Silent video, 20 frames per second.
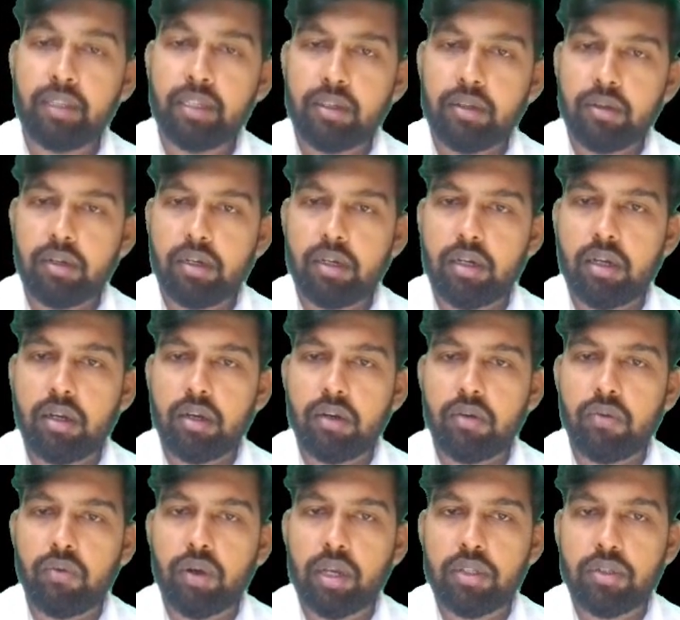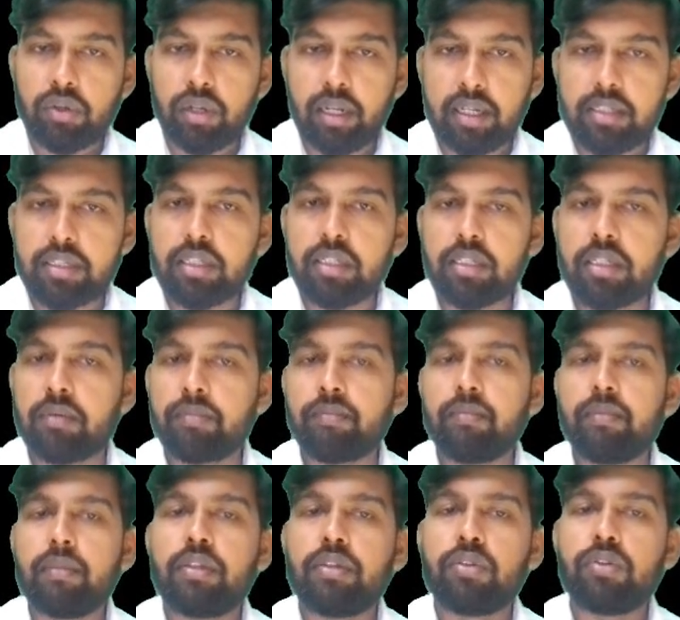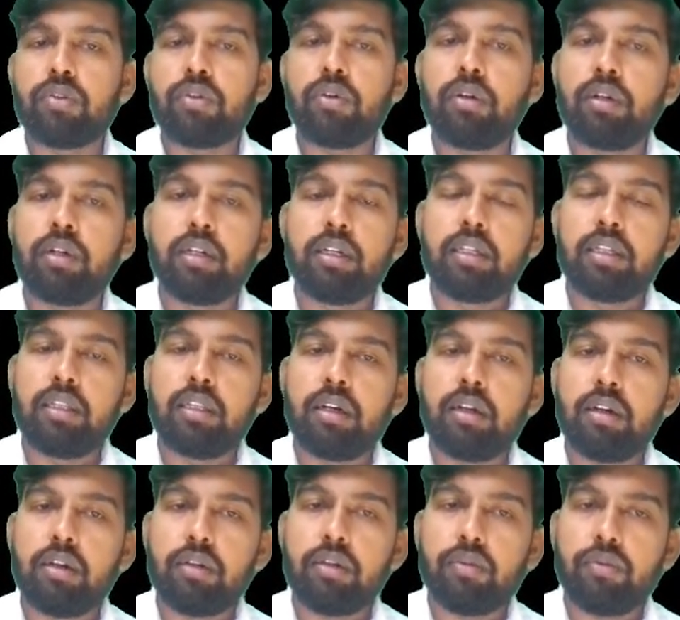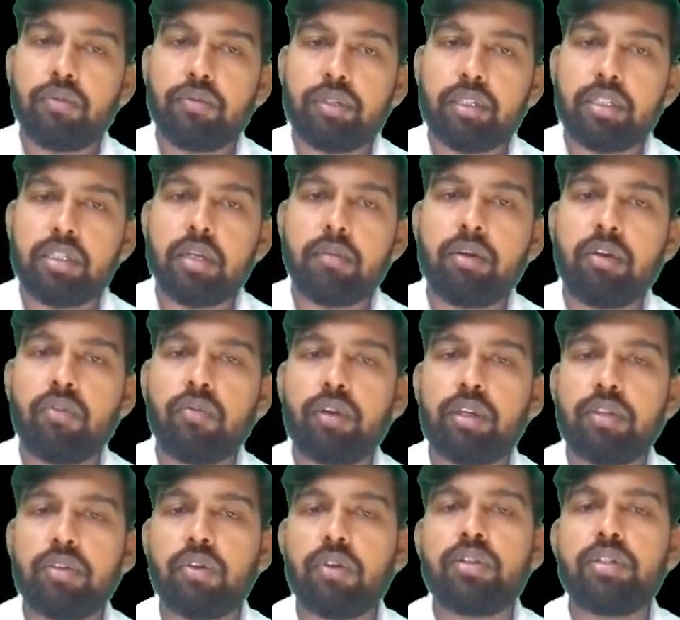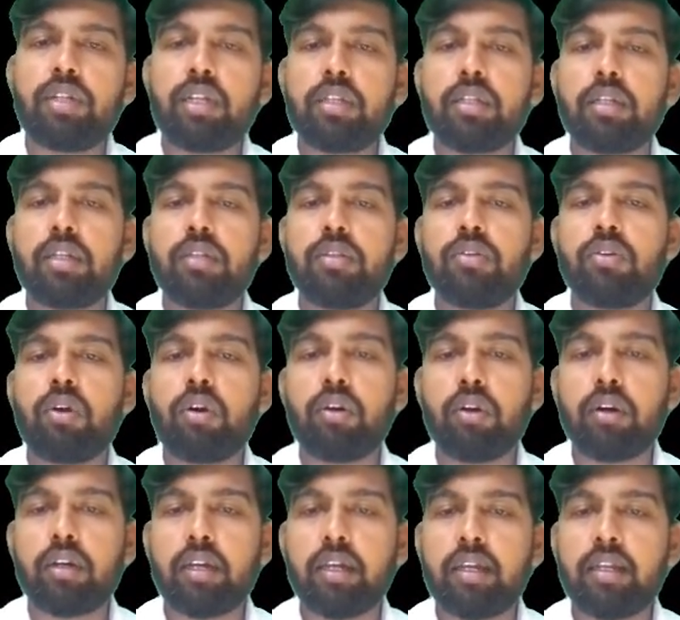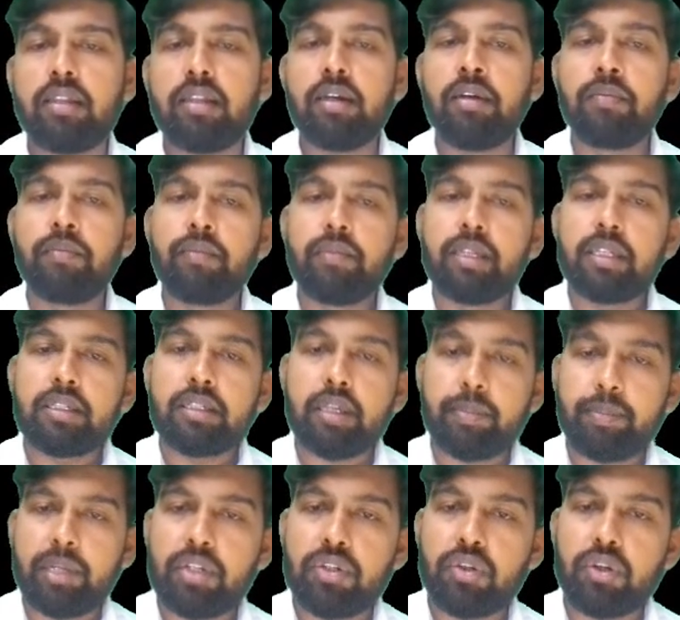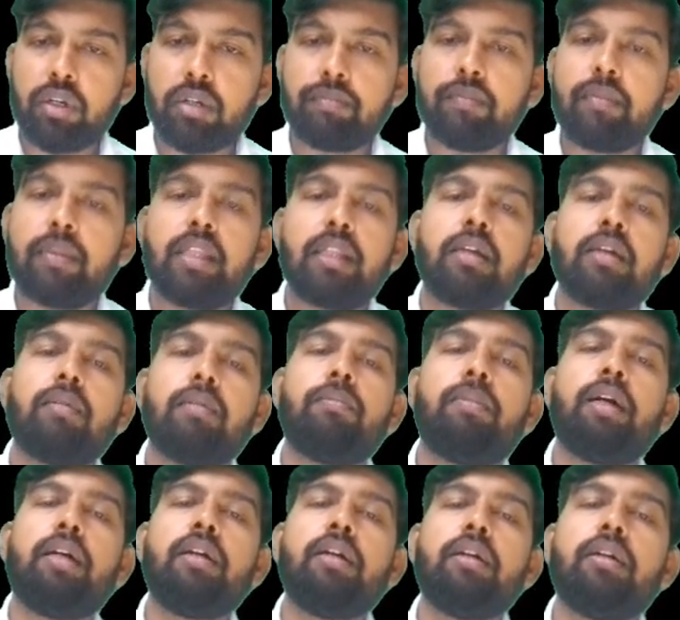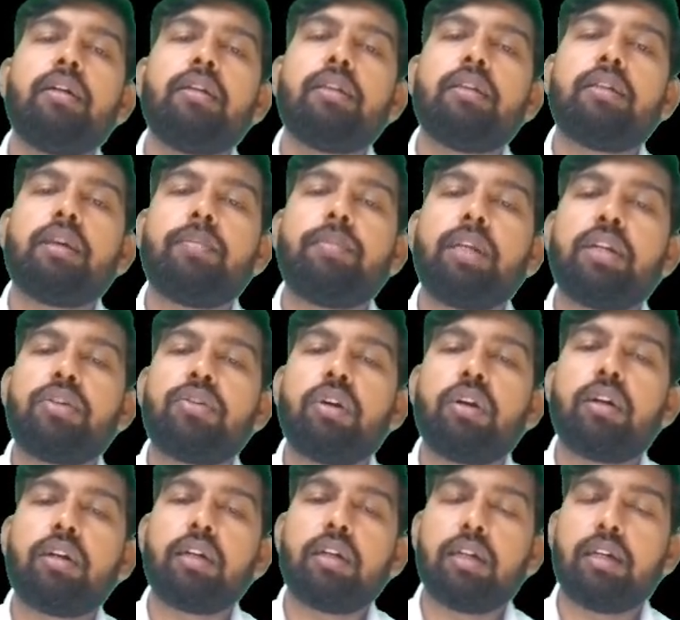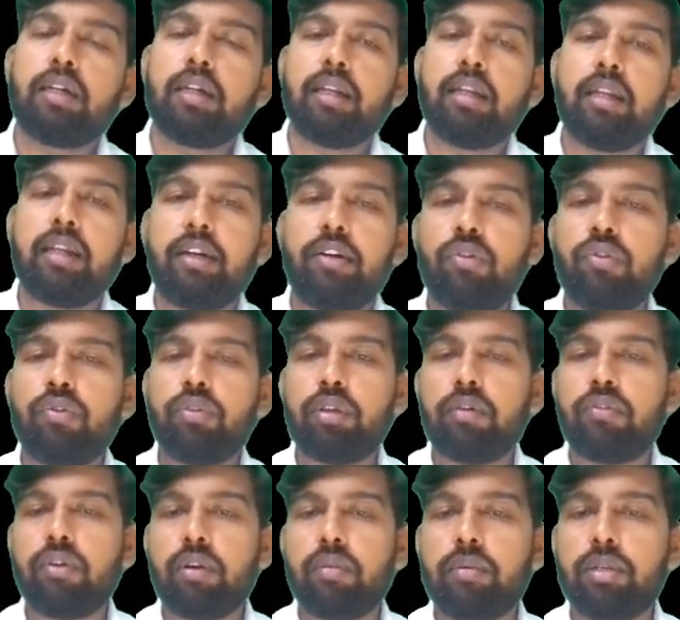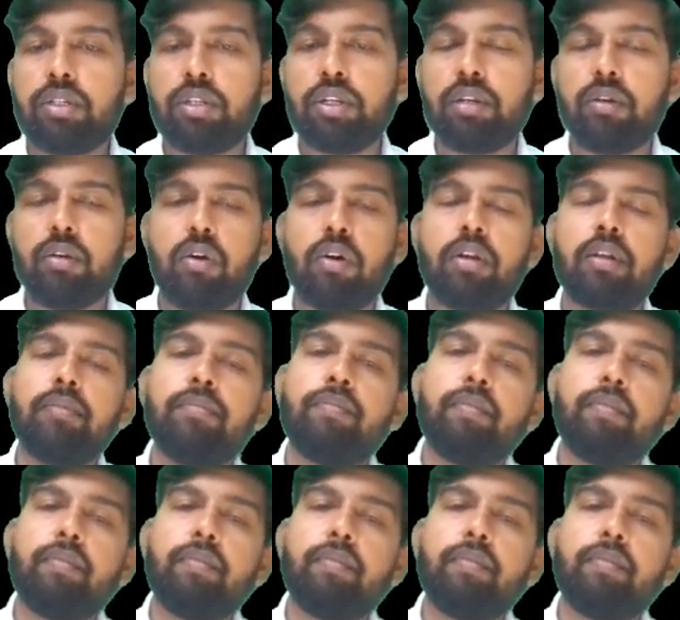vascular system. So the systemic vasoconstriction is not occur in the septic shock, but the septic shock lead to the formation, or